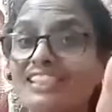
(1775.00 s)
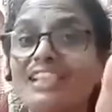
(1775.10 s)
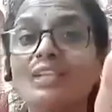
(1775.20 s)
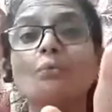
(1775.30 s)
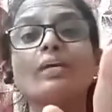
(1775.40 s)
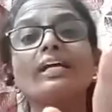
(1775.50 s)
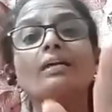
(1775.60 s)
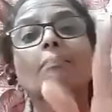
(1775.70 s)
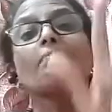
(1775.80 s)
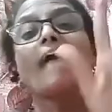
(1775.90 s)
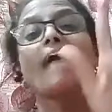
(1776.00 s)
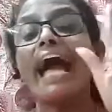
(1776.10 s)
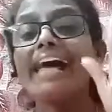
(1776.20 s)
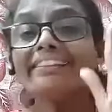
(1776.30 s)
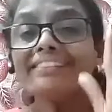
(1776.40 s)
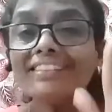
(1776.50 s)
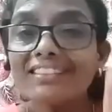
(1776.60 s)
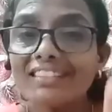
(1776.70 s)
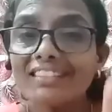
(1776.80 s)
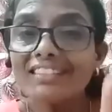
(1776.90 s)
liquid, and the
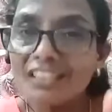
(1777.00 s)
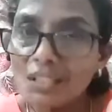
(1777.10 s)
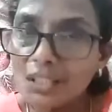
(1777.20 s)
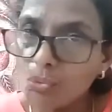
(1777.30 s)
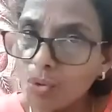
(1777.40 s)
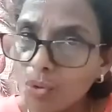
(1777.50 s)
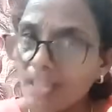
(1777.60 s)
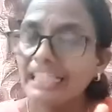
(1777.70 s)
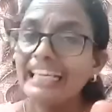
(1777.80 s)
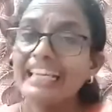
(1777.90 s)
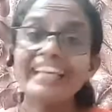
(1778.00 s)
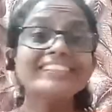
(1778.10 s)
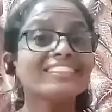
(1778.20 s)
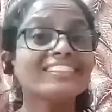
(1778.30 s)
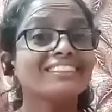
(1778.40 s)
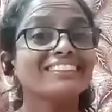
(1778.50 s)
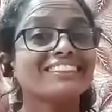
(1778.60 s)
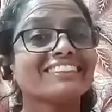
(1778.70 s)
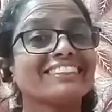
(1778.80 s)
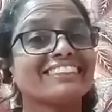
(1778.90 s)
third one is
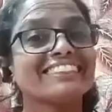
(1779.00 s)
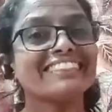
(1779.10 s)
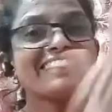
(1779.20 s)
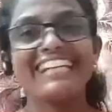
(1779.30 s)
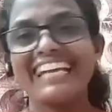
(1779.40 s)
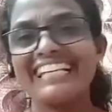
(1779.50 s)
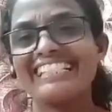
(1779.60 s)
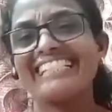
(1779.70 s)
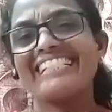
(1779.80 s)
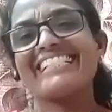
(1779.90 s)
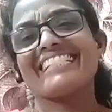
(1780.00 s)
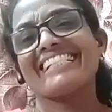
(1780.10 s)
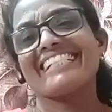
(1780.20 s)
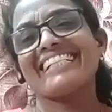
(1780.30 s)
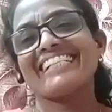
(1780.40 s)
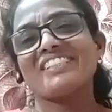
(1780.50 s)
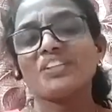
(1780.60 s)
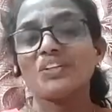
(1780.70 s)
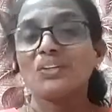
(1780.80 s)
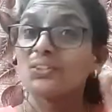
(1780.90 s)
gaseous states.
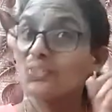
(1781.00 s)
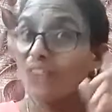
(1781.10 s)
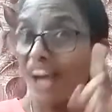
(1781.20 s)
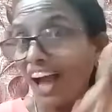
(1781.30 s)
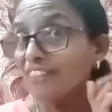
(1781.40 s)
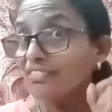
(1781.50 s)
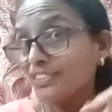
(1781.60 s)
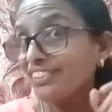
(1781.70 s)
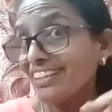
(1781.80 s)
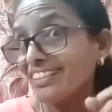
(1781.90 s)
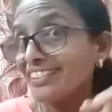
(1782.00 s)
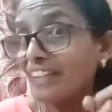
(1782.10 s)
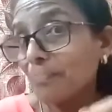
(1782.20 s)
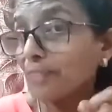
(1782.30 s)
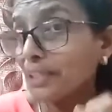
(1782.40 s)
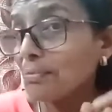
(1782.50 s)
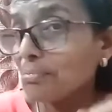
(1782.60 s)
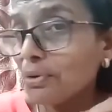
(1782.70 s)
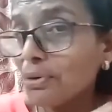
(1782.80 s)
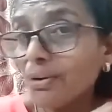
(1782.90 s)
So have you learned something
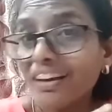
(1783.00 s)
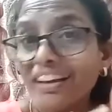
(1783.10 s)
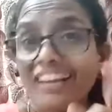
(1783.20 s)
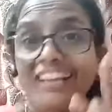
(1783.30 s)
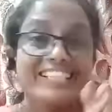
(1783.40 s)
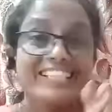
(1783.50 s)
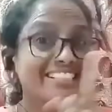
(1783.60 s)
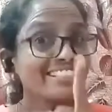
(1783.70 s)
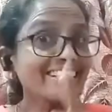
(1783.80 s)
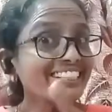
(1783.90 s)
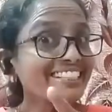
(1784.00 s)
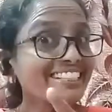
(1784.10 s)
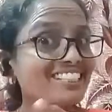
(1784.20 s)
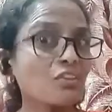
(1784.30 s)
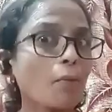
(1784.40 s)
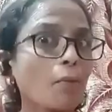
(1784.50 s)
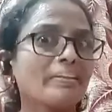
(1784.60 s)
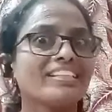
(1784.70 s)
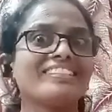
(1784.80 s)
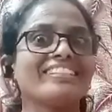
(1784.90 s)
more? Isn't it this topic
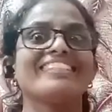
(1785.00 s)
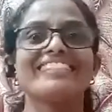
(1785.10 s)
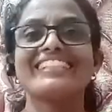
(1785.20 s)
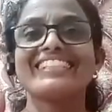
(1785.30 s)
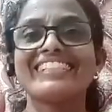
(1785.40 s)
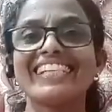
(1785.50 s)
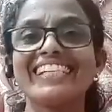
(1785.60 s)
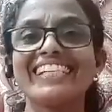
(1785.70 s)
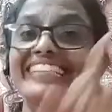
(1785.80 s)
is interesting?